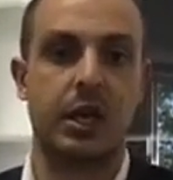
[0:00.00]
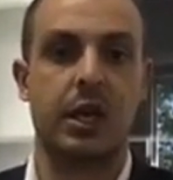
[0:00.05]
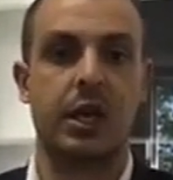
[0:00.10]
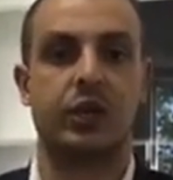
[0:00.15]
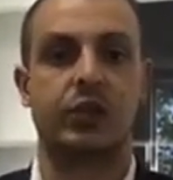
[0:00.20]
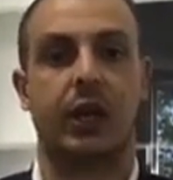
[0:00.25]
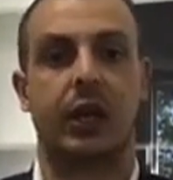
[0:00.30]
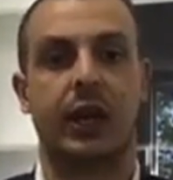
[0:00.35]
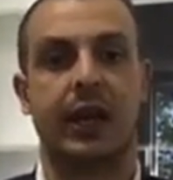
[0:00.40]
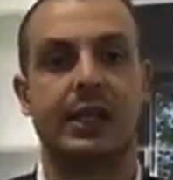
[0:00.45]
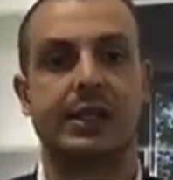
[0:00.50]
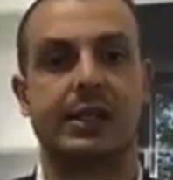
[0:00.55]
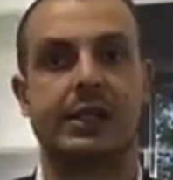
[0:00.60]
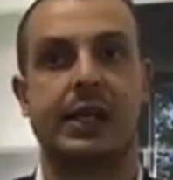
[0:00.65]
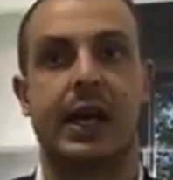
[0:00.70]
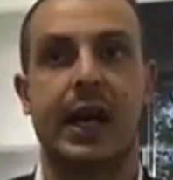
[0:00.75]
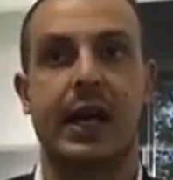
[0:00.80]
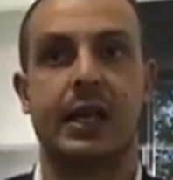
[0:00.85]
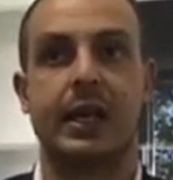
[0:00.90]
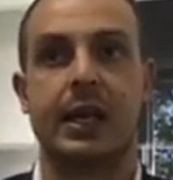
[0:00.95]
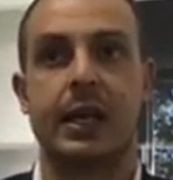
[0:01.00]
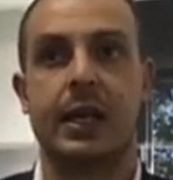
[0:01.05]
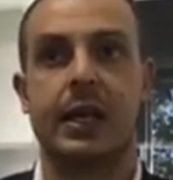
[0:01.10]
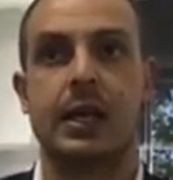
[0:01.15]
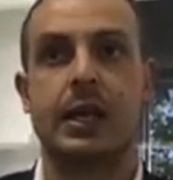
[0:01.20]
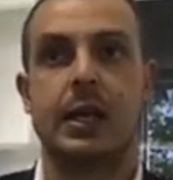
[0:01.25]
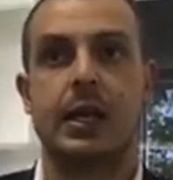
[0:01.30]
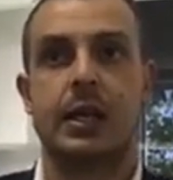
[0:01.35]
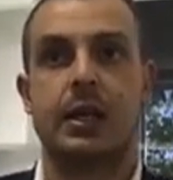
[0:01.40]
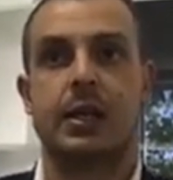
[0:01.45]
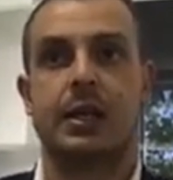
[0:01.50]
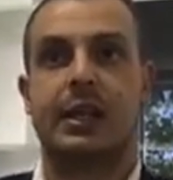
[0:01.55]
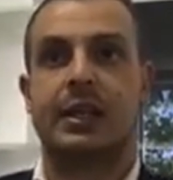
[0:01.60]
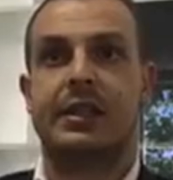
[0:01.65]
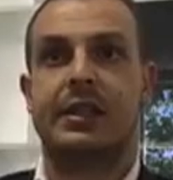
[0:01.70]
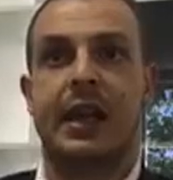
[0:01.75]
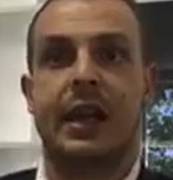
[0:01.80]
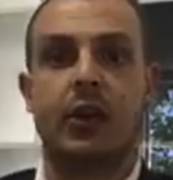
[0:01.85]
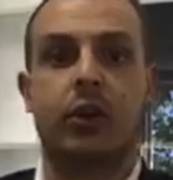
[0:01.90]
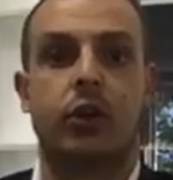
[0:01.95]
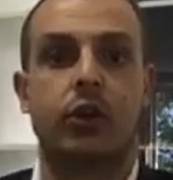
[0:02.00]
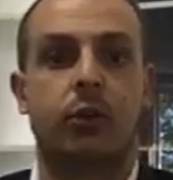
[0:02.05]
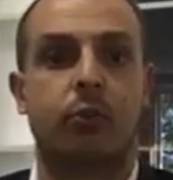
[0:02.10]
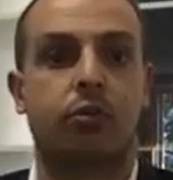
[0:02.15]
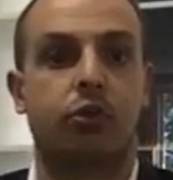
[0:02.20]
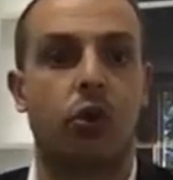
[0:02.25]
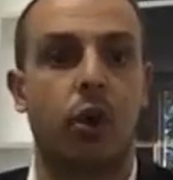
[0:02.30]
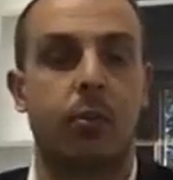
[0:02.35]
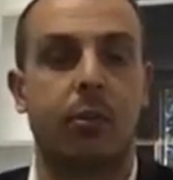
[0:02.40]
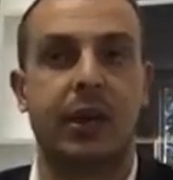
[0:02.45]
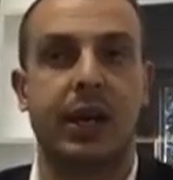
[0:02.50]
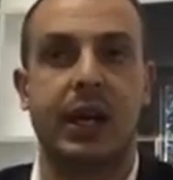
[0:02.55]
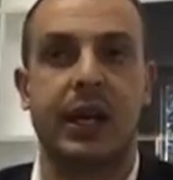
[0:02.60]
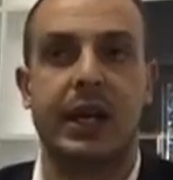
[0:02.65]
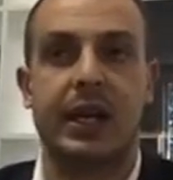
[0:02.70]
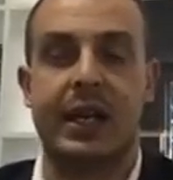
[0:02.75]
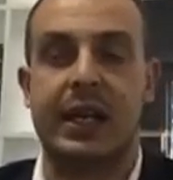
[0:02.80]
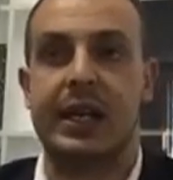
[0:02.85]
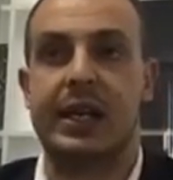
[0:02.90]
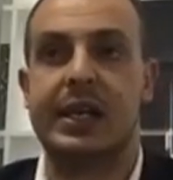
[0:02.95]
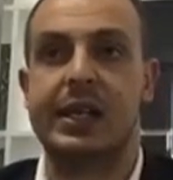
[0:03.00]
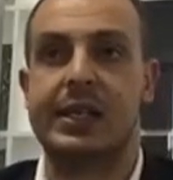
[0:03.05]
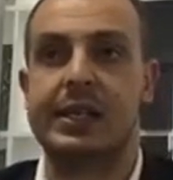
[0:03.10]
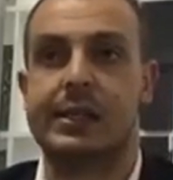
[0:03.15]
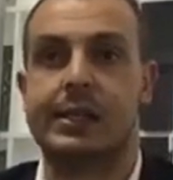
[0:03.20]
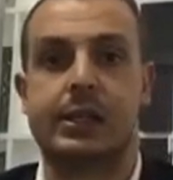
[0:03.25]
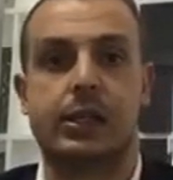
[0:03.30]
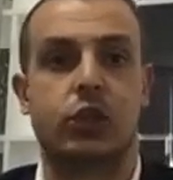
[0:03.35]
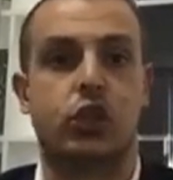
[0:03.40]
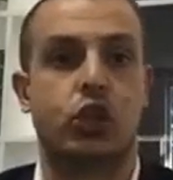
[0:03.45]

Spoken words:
So let's say the debt on the property is